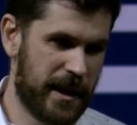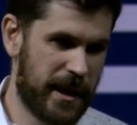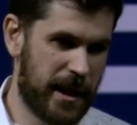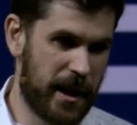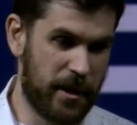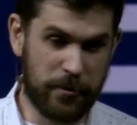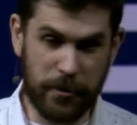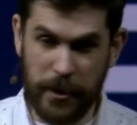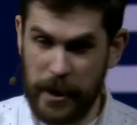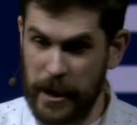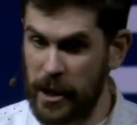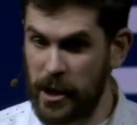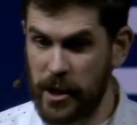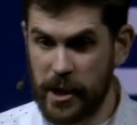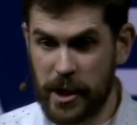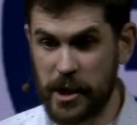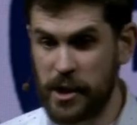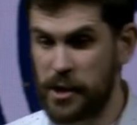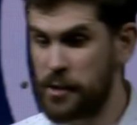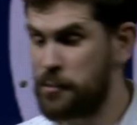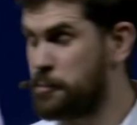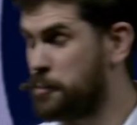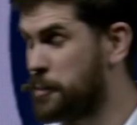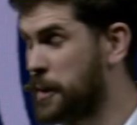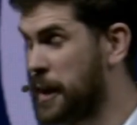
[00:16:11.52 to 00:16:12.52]
And if we look at
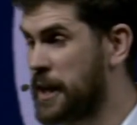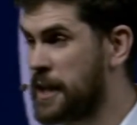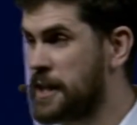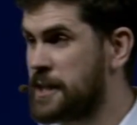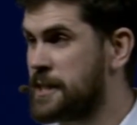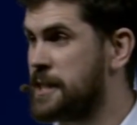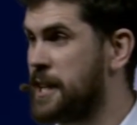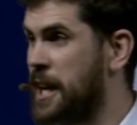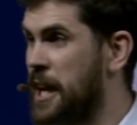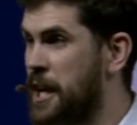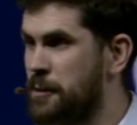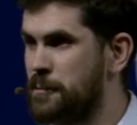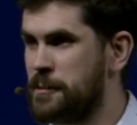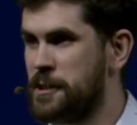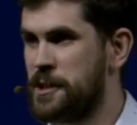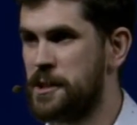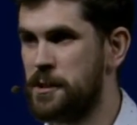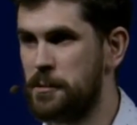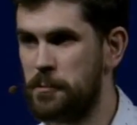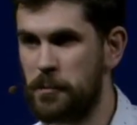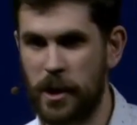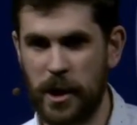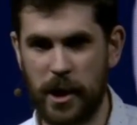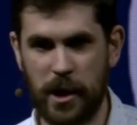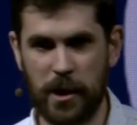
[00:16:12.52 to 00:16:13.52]
the biggest games in
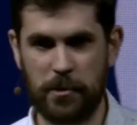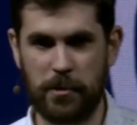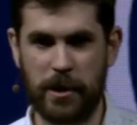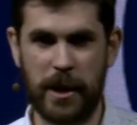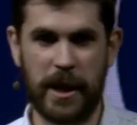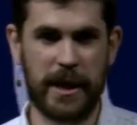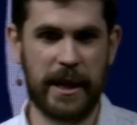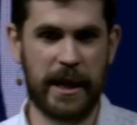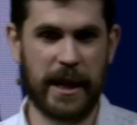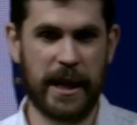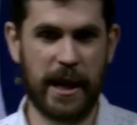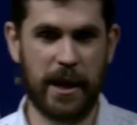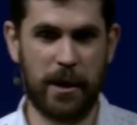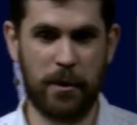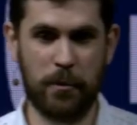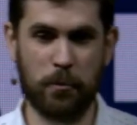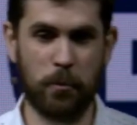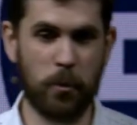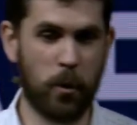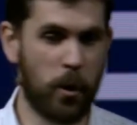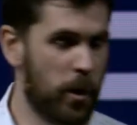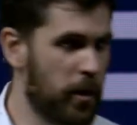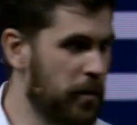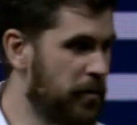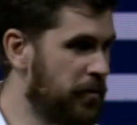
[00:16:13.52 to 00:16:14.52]
the world right now,
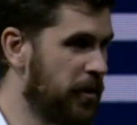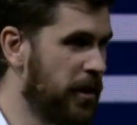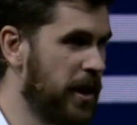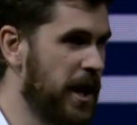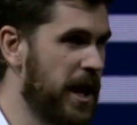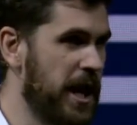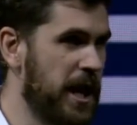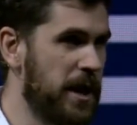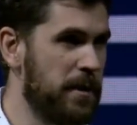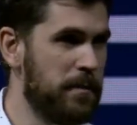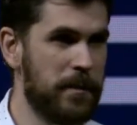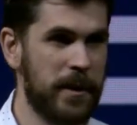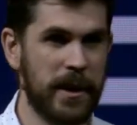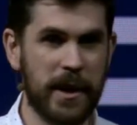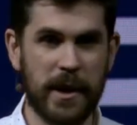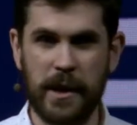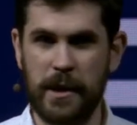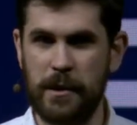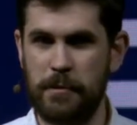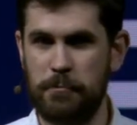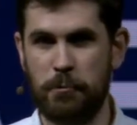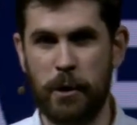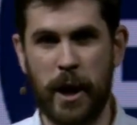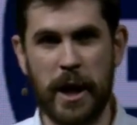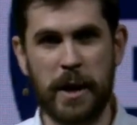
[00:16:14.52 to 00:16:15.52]
Warframe,
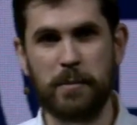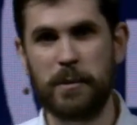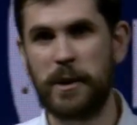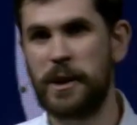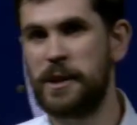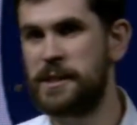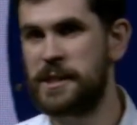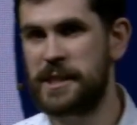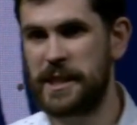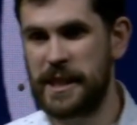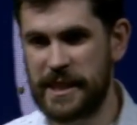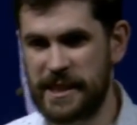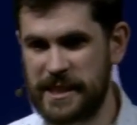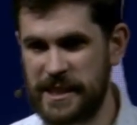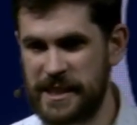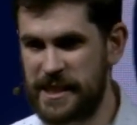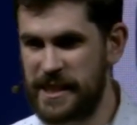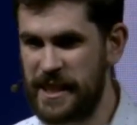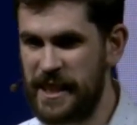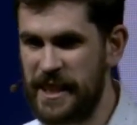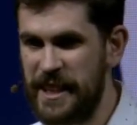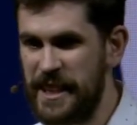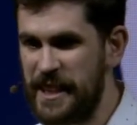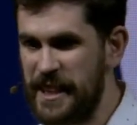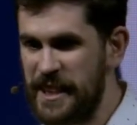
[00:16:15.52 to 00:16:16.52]
Rainbow Six
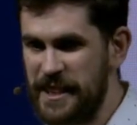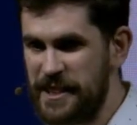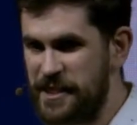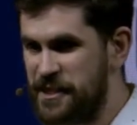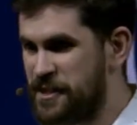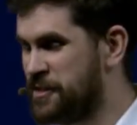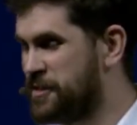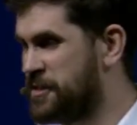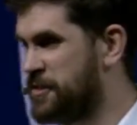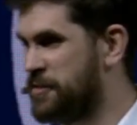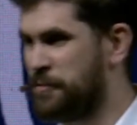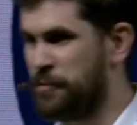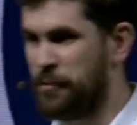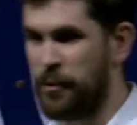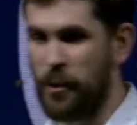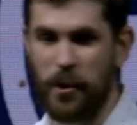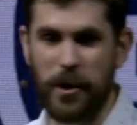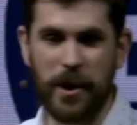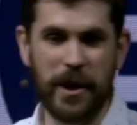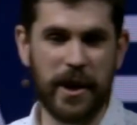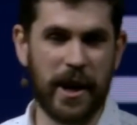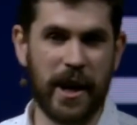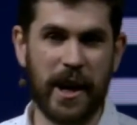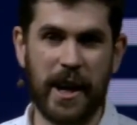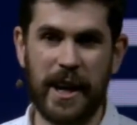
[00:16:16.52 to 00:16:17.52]
Siege,
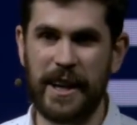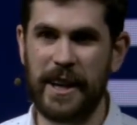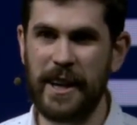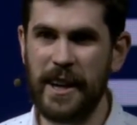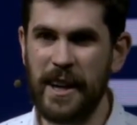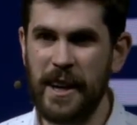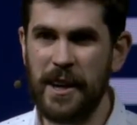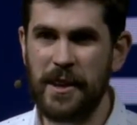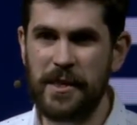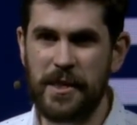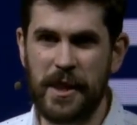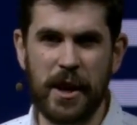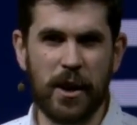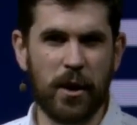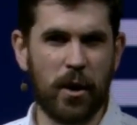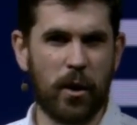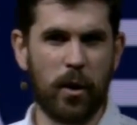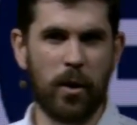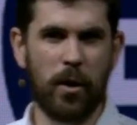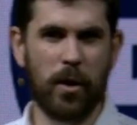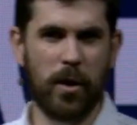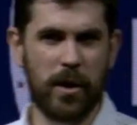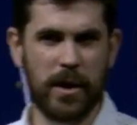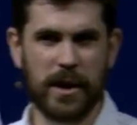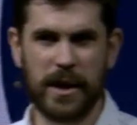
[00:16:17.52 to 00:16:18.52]
Fortnite, they
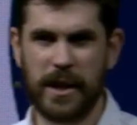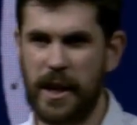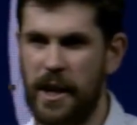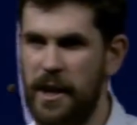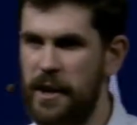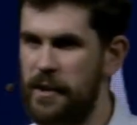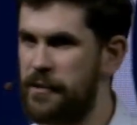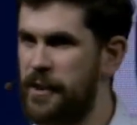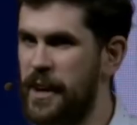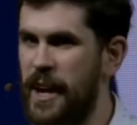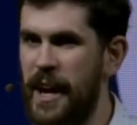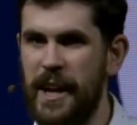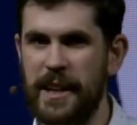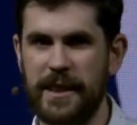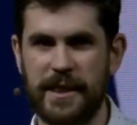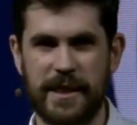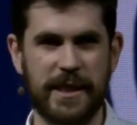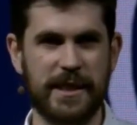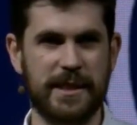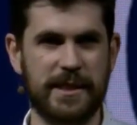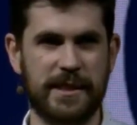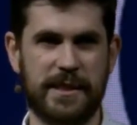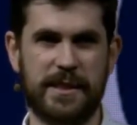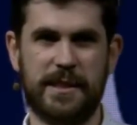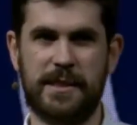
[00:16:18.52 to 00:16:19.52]
all kind of had
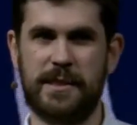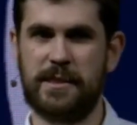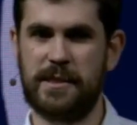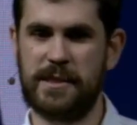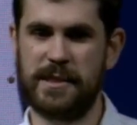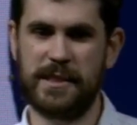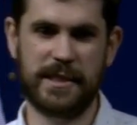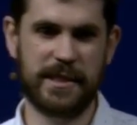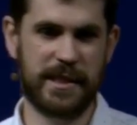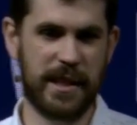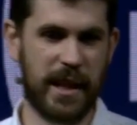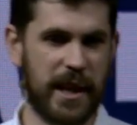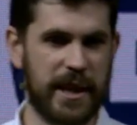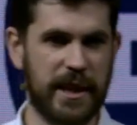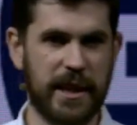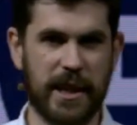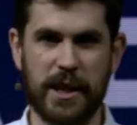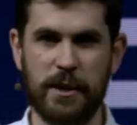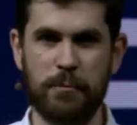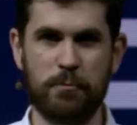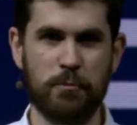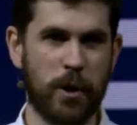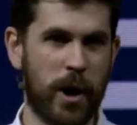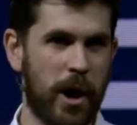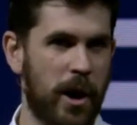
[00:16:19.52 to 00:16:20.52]
this
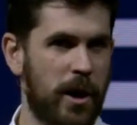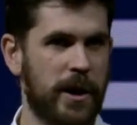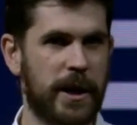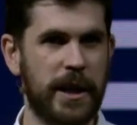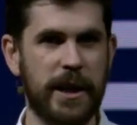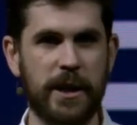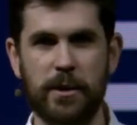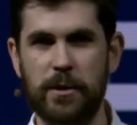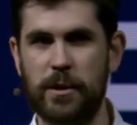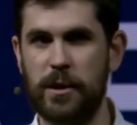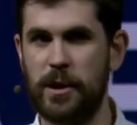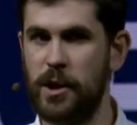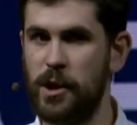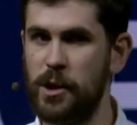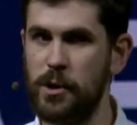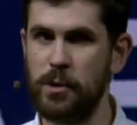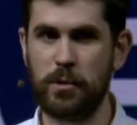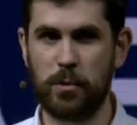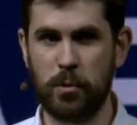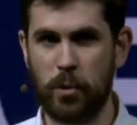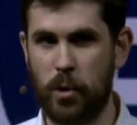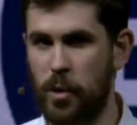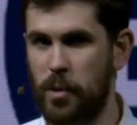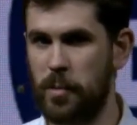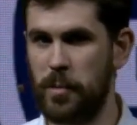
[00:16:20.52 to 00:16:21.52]
slightly rocky or
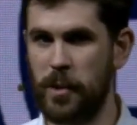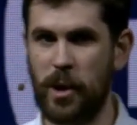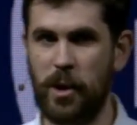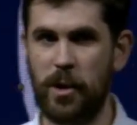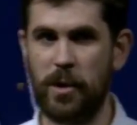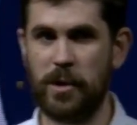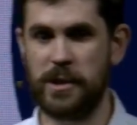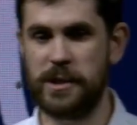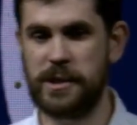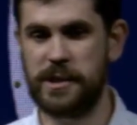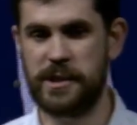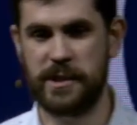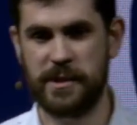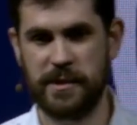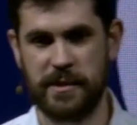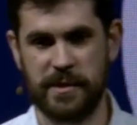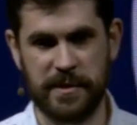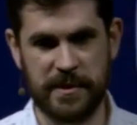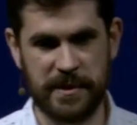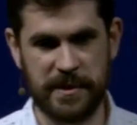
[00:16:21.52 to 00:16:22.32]
lukewarm launch.